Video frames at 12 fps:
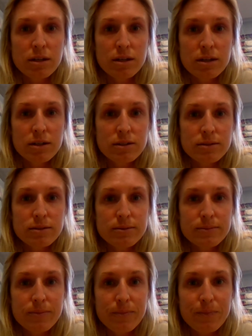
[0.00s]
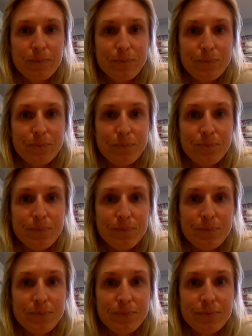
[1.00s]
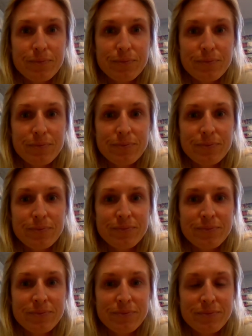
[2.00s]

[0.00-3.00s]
No one is speaking in this clip.